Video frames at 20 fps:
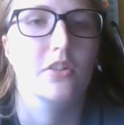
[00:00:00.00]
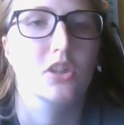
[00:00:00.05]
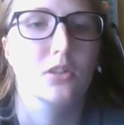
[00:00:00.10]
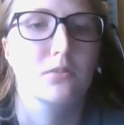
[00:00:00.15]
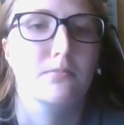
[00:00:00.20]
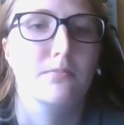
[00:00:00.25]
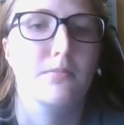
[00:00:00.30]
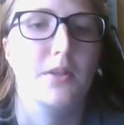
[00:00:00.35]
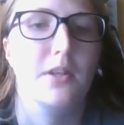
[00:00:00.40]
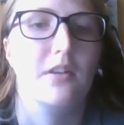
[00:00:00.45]

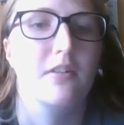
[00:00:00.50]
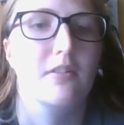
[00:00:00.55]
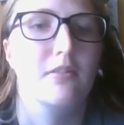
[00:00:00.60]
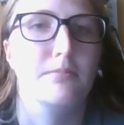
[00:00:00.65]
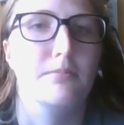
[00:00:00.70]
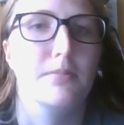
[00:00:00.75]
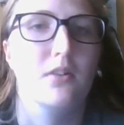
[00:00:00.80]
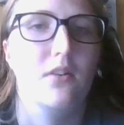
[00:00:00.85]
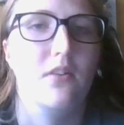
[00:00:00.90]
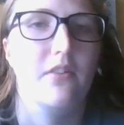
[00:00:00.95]
gym being
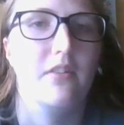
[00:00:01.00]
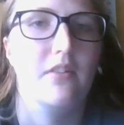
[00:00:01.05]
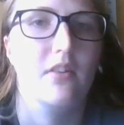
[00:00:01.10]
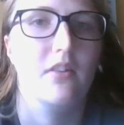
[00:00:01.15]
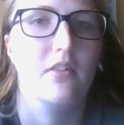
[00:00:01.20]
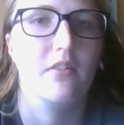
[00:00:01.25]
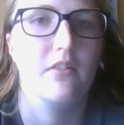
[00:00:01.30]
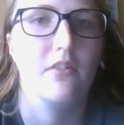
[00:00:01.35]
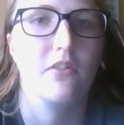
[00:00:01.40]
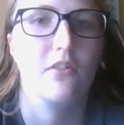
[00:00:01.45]
open and the